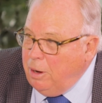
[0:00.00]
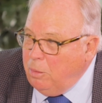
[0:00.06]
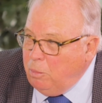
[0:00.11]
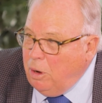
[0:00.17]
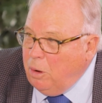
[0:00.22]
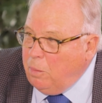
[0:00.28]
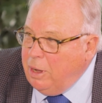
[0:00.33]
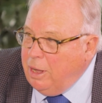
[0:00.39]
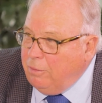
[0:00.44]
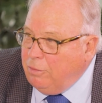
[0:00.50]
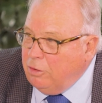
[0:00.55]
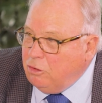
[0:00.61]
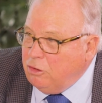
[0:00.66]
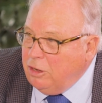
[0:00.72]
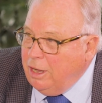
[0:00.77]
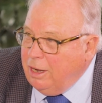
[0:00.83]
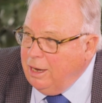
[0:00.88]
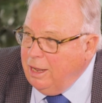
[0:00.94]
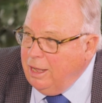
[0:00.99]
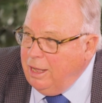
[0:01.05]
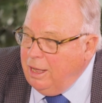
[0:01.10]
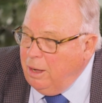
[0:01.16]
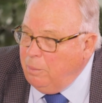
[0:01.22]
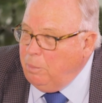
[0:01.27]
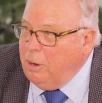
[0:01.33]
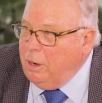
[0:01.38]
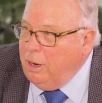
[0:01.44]
in while we have a chat
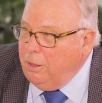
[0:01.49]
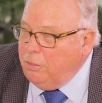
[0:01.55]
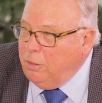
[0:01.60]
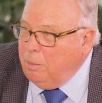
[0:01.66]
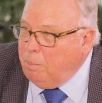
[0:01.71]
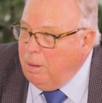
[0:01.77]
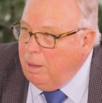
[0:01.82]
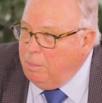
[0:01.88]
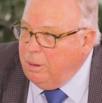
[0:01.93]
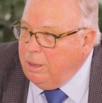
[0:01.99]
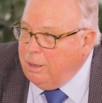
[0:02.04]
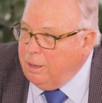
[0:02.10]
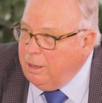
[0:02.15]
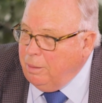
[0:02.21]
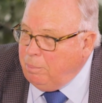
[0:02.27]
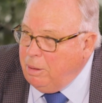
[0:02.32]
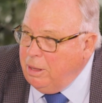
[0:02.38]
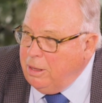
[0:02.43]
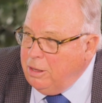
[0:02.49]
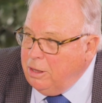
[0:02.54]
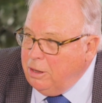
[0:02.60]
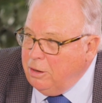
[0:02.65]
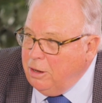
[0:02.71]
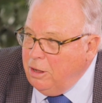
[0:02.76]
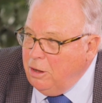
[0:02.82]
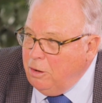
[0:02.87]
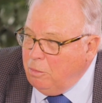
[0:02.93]
and we'll let the public
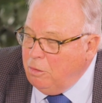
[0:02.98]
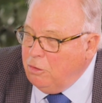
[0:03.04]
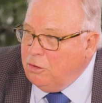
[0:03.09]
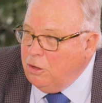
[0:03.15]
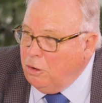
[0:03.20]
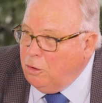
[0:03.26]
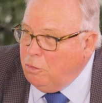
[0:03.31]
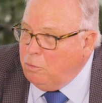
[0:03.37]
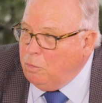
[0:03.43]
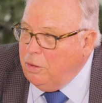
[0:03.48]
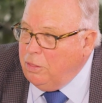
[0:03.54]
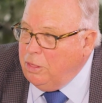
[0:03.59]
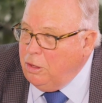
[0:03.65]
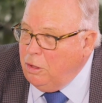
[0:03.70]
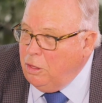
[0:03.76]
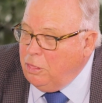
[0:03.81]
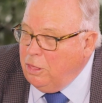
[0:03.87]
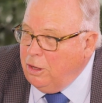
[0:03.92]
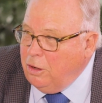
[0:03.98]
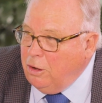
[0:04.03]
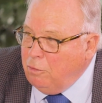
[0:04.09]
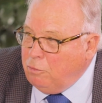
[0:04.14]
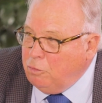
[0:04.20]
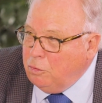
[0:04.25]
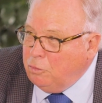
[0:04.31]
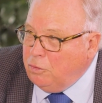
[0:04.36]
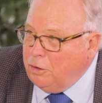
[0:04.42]
opinion resolve whether you think I
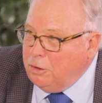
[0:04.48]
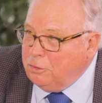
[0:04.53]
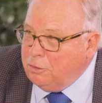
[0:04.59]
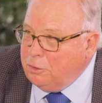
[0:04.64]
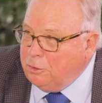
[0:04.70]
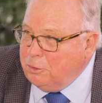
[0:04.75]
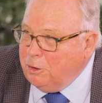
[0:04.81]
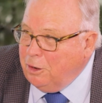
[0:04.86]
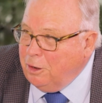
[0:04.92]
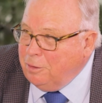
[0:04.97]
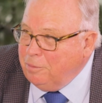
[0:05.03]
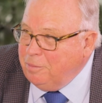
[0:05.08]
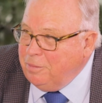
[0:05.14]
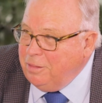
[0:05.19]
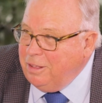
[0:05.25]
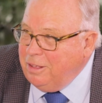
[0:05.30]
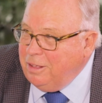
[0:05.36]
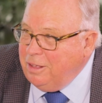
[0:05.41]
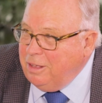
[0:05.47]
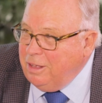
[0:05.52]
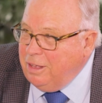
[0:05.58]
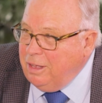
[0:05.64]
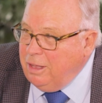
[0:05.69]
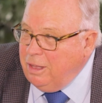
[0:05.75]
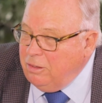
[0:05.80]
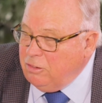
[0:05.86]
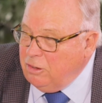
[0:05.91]
footfaulted or not.
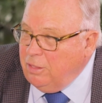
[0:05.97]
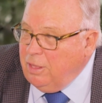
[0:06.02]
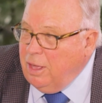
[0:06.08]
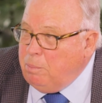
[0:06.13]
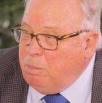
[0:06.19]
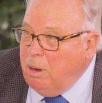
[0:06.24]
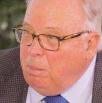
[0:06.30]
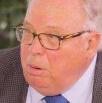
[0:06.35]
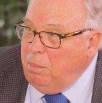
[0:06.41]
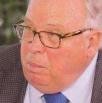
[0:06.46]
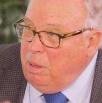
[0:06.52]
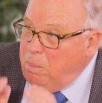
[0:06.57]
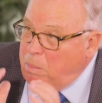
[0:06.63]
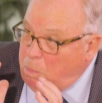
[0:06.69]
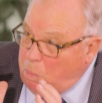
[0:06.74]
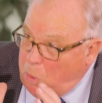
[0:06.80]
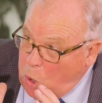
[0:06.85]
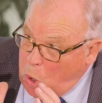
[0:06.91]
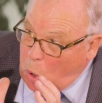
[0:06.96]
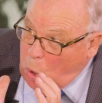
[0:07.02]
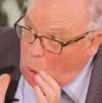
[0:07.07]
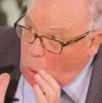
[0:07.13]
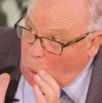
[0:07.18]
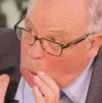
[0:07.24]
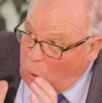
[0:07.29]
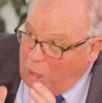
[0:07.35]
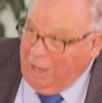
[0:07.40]
So they'd probably be
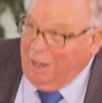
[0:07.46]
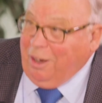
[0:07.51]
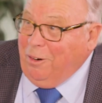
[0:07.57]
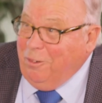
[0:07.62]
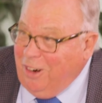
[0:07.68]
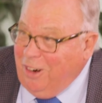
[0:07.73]
booing,